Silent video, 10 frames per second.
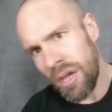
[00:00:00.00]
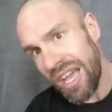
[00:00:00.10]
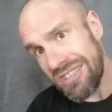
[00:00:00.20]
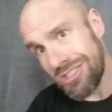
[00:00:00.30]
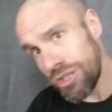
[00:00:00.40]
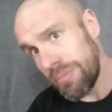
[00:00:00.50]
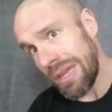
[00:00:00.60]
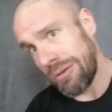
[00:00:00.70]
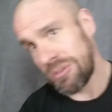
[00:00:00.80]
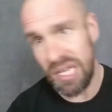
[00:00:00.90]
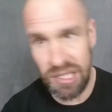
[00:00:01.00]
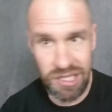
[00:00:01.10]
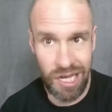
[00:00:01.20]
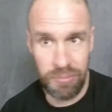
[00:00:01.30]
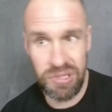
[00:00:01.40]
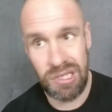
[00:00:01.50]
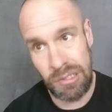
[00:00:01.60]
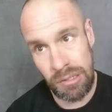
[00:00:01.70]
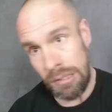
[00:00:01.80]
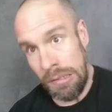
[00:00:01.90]
I assumed I was being dumped.
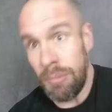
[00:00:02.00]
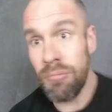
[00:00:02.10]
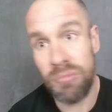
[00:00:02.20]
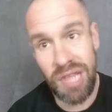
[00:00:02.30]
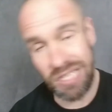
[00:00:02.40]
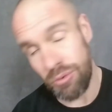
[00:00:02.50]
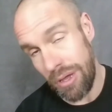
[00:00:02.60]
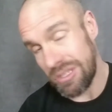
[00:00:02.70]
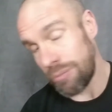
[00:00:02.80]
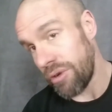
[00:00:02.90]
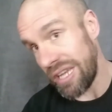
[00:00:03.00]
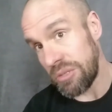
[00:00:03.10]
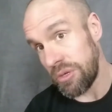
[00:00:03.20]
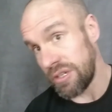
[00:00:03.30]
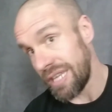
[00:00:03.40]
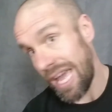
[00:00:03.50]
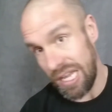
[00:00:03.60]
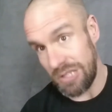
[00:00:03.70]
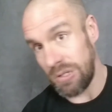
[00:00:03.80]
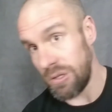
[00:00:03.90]
That's why I was surprised when her dad
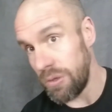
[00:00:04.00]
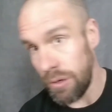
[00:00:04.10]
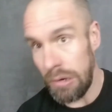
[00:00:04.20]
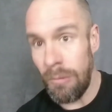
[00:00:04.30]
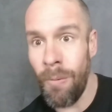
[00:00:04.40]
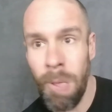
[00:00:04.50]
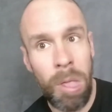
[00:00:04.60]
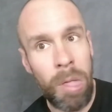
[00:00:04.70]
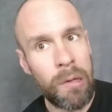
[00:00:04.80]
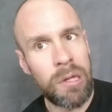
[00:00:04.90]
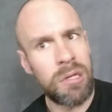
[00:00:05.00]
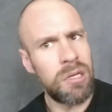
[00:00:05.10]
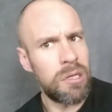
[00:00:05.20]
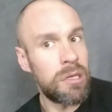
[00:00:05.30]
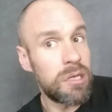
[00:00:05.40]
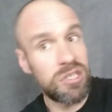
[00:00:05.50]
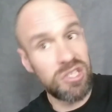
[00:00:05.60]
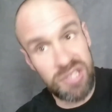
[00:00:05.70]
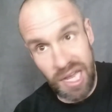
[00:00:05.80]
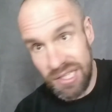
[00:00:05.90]
answered the door. She
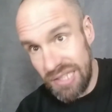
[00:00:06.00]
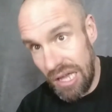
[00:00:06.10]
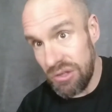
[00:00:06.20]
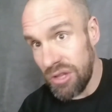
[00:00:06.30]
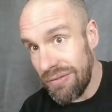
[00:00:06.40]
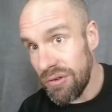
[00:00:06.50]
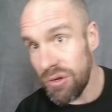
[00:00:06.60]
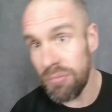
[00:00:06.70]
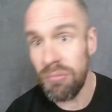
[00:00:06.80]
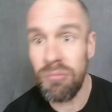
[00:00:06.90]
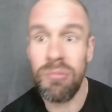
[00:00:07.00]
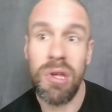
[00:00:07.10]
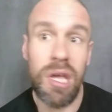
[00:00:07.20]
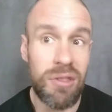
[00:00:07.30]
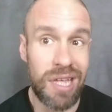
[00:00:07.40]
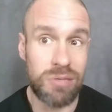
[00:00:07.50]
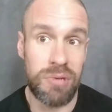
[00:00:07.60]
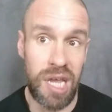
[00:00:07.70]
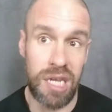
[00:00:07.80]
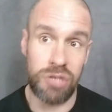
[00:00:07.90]
sat us down in the living room, and that's when
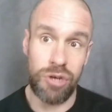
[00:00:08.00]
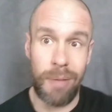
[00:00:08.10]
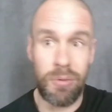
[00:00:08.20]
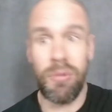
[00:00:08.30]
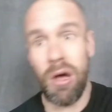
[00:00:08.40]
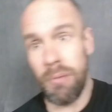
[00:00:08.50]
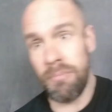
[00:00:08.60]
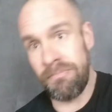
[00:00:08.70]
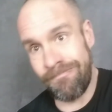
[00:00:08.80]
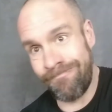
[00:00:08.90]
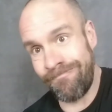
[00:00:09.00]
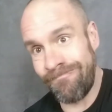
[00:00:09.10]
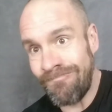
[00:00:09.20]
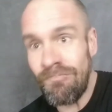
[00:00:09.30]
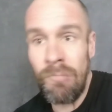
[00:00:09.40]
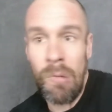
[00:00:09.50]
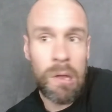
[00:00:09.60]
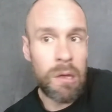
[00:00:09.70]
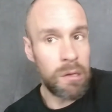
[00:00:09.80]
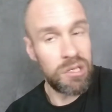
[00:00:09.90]
Anna dropped the bomb.
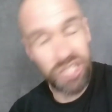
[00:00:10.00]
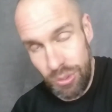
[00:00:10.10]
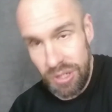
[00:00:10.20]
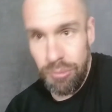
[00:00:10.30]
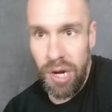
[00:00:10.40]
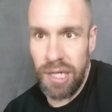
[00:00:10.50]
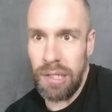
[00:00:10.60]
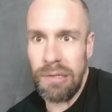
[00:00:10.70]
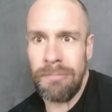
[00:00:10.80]
She was pregnant.